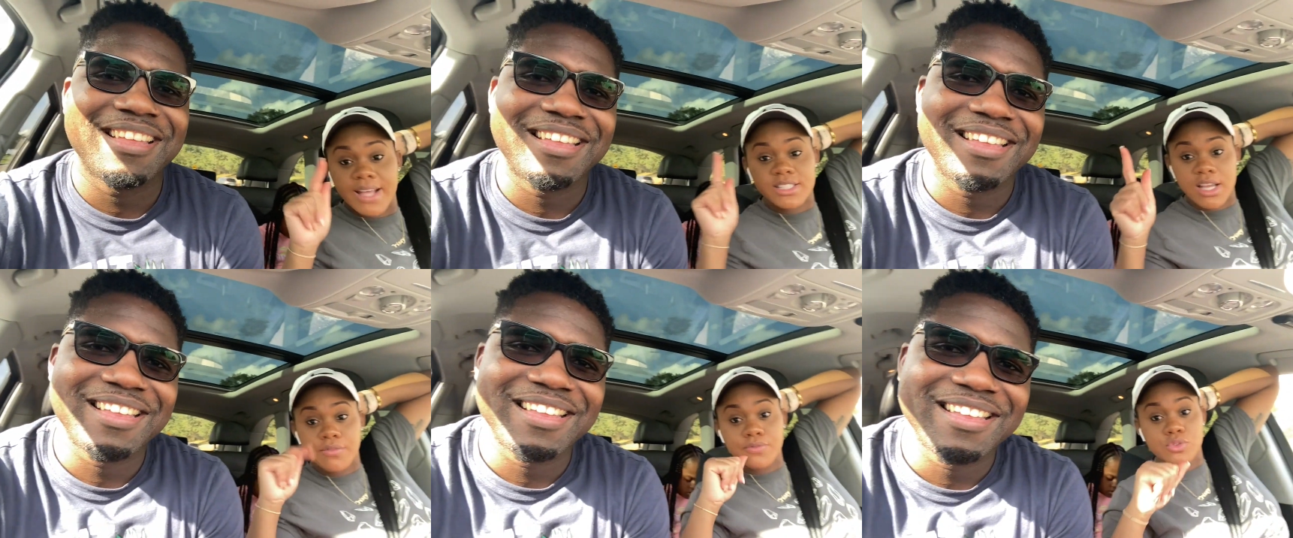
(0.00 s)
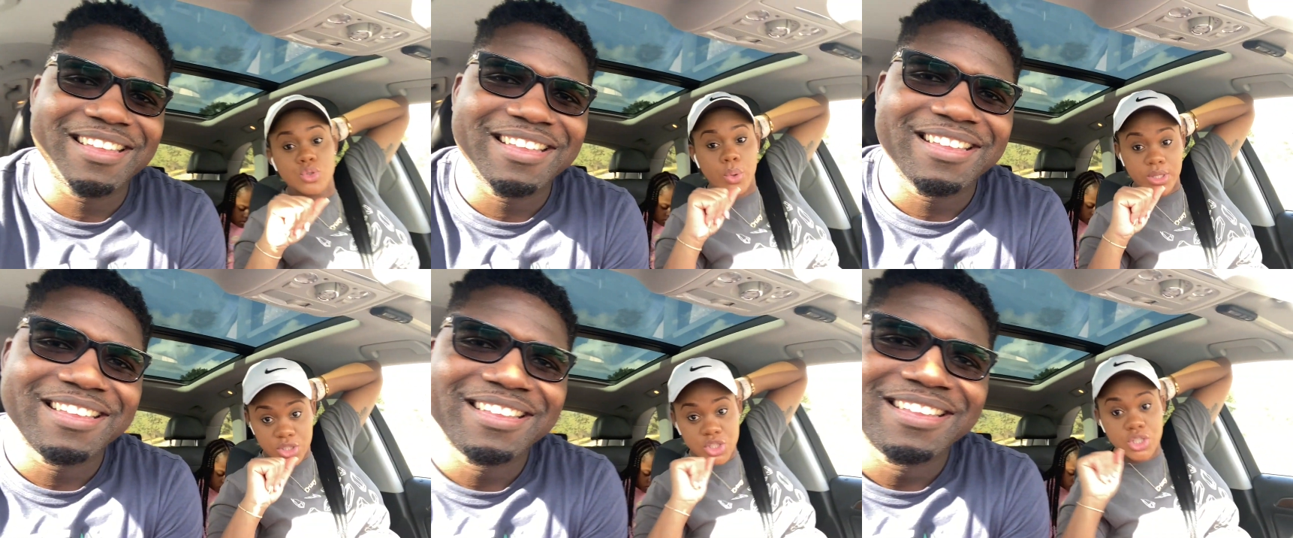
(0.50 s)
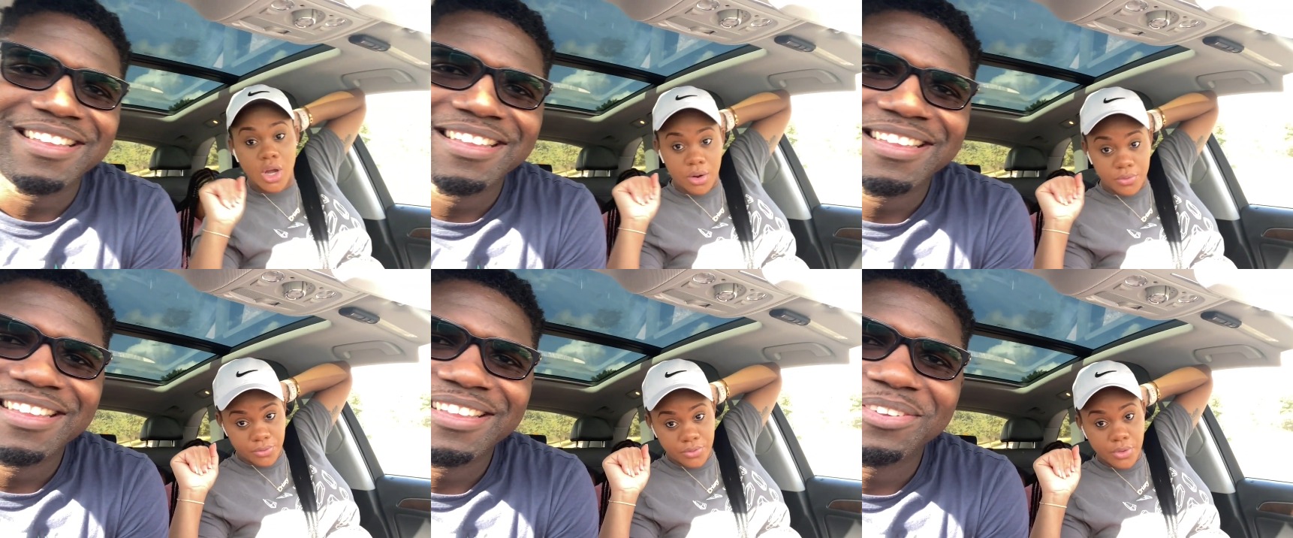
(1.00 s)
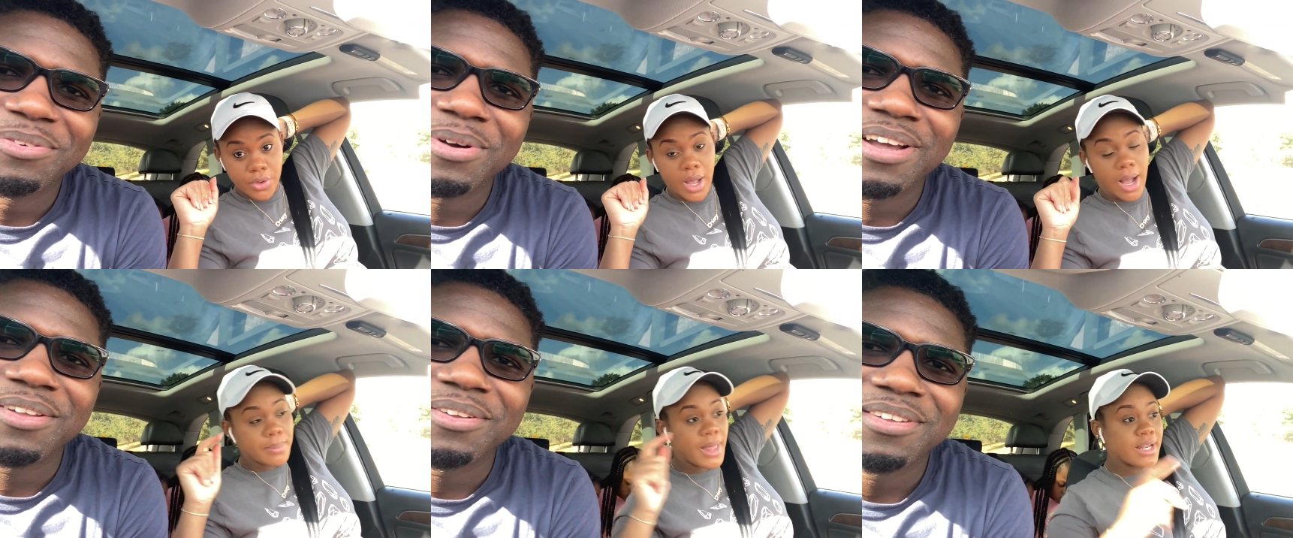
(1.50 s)
Speaker 1: up doing stuff. What?
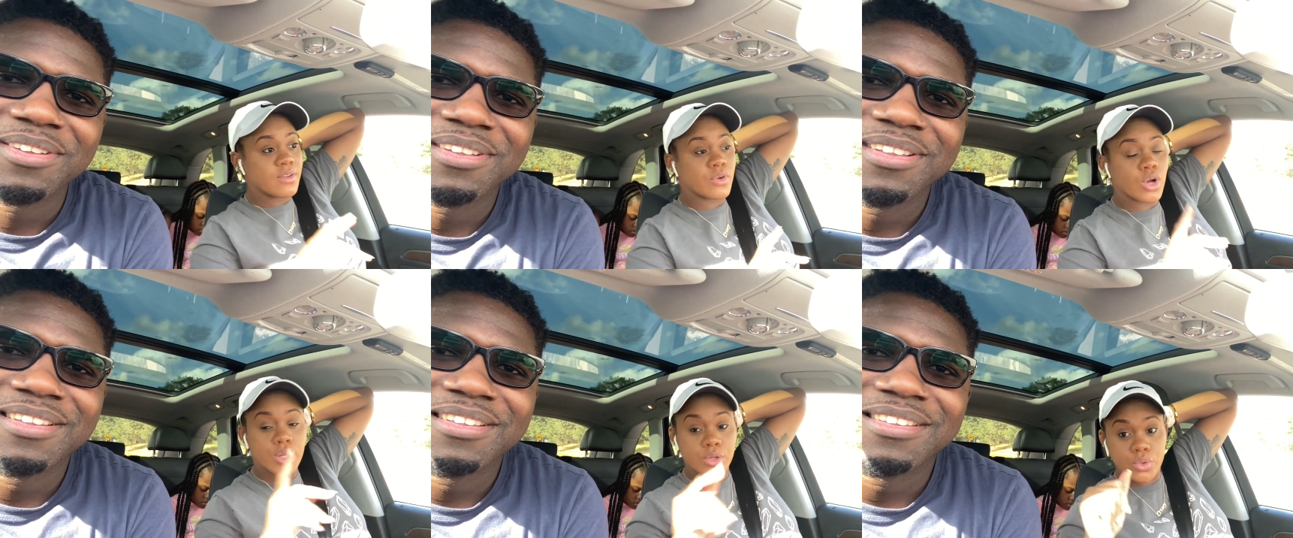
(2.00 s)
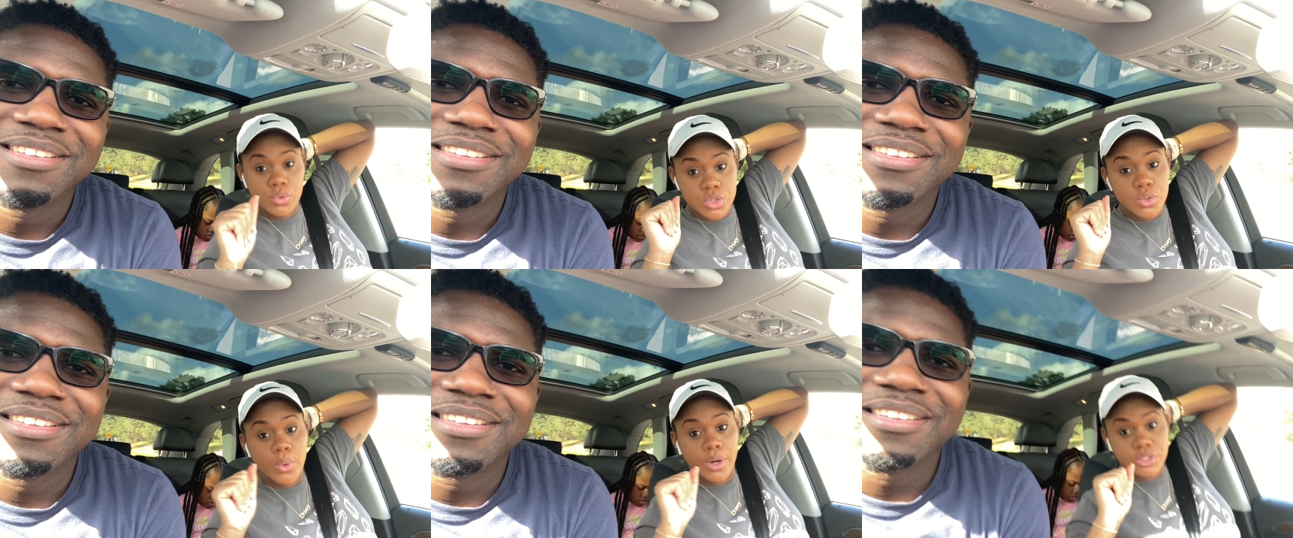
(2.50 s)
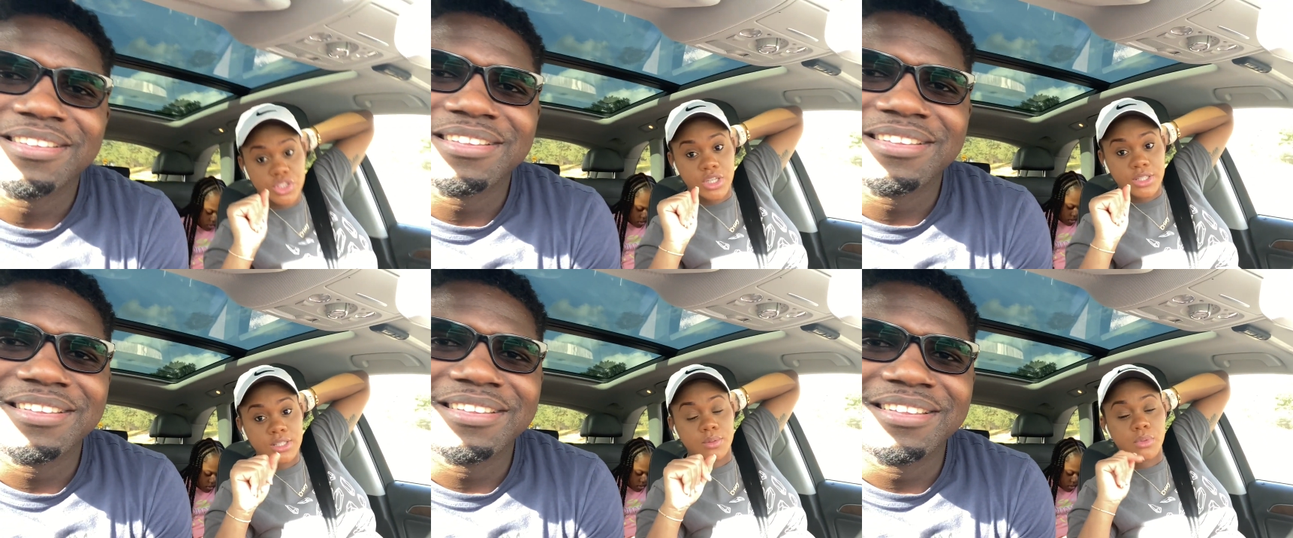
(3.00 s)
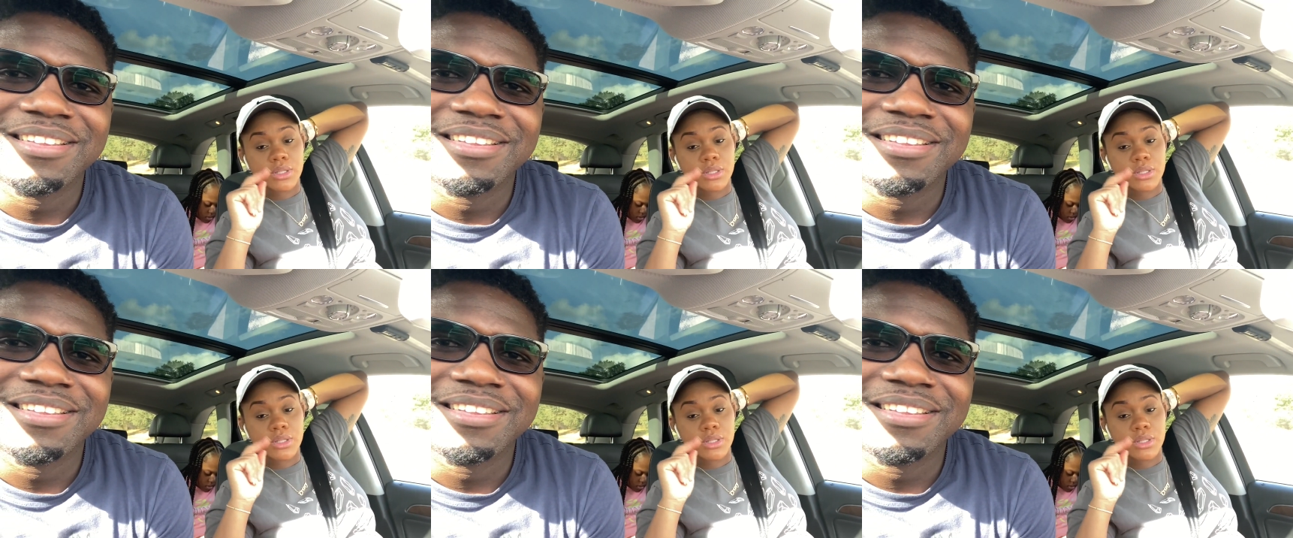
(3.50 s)
I'm not even going to use the word cheating, but